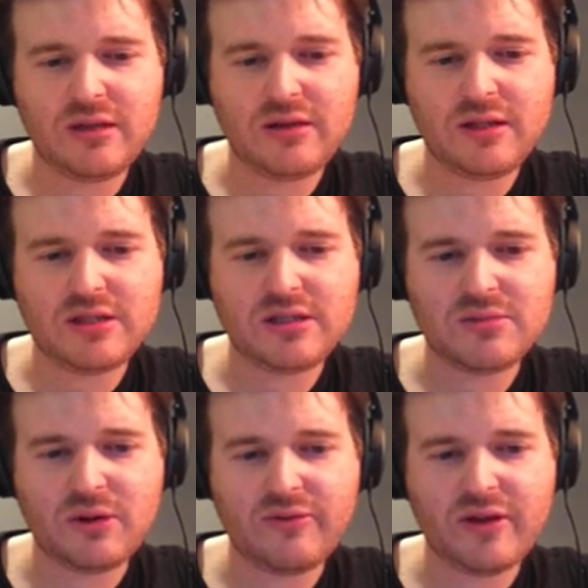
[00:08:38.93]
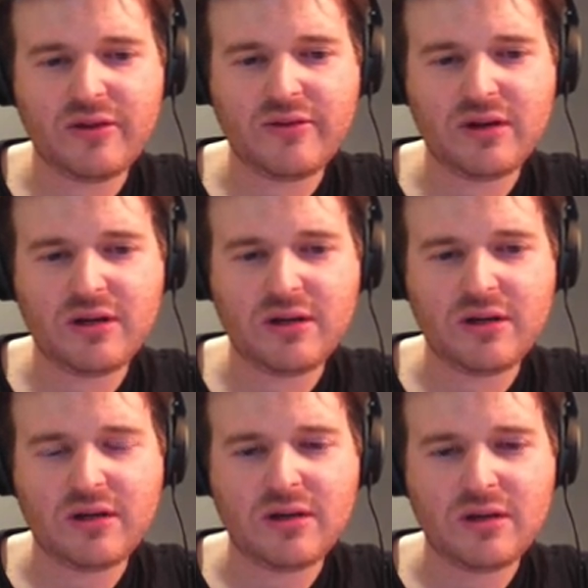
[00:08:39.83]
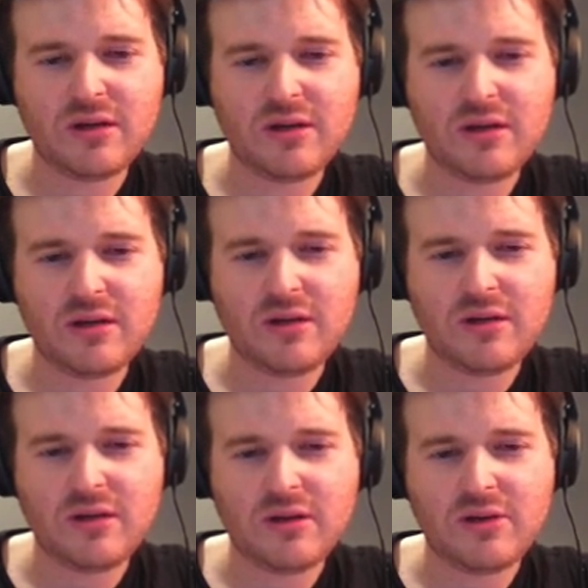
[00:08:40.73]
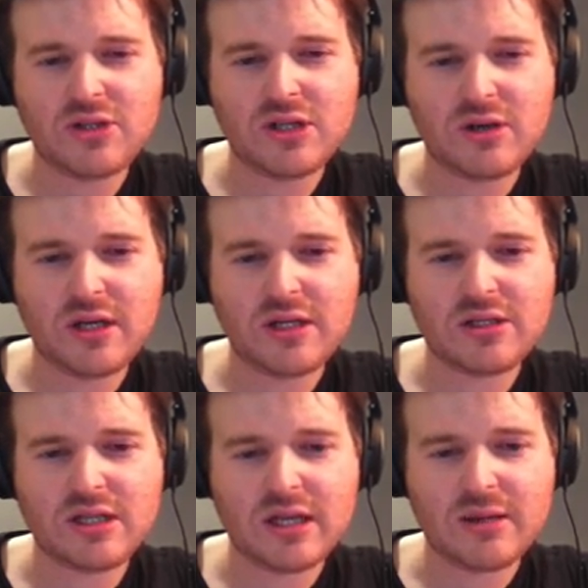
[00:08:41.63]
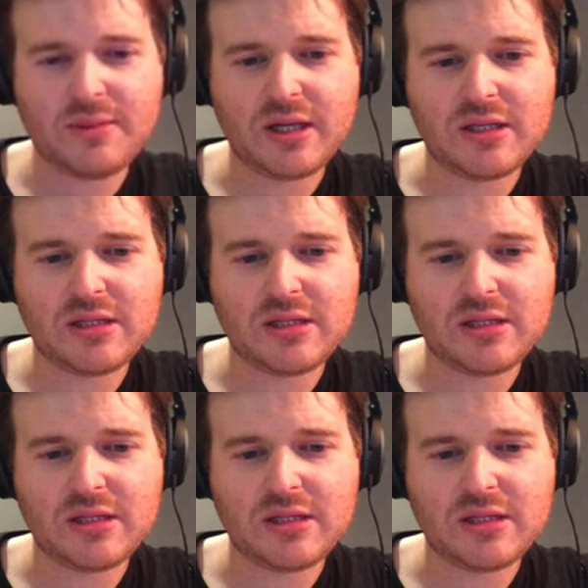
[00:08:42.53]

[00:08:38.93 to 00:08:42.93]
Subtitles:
this is my favorite. Show how you stack up against